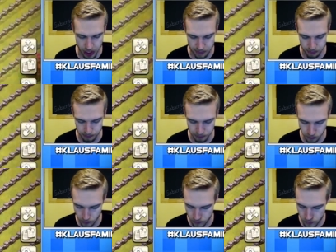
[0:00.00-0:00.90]
hold on,
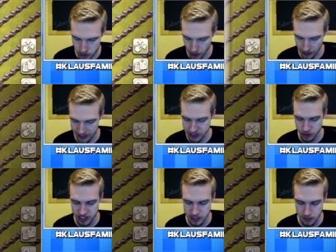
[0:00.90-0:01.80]
let's
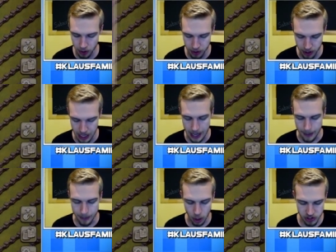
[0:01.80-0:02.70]
use these builder
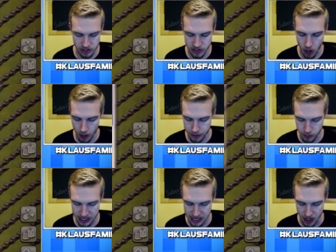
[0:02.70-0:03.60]
potions, all
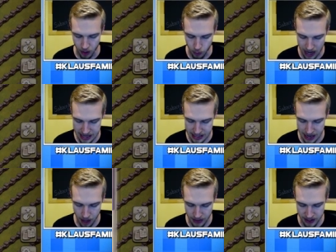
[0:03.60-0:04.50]
three right
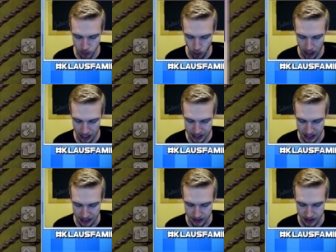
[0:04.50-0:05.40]
now. That's one,
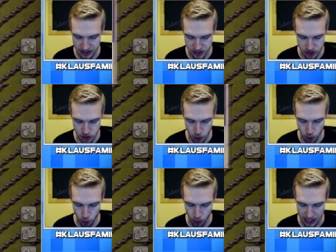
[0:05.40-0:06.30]
that is
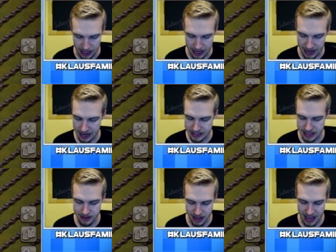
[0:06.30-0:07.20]
two, and
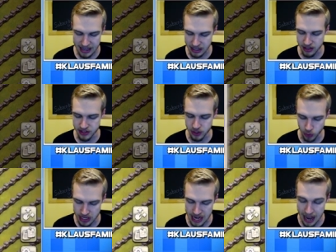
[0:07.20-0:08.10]
that is
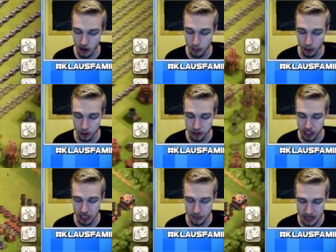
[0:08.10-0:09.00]
three. Now the builders are
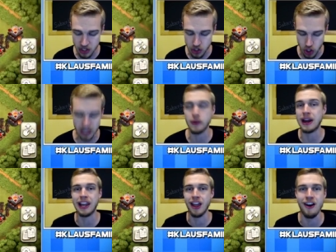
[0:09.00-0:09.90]
going to be chugging
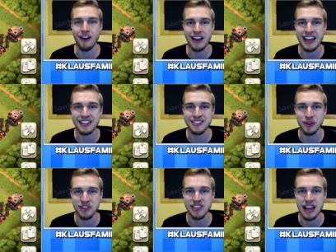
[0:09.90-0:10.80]
right along, and it's
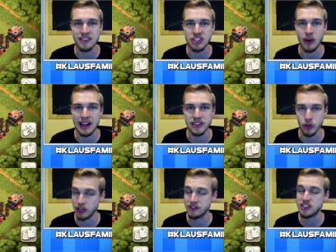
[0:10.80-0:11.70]
going to save us a grand
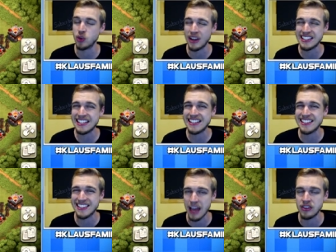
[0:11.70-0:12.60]
total of
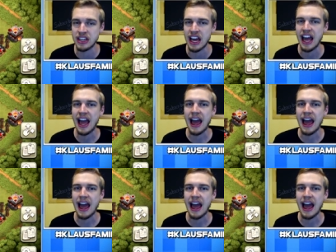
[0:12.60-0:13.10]
twenty-seven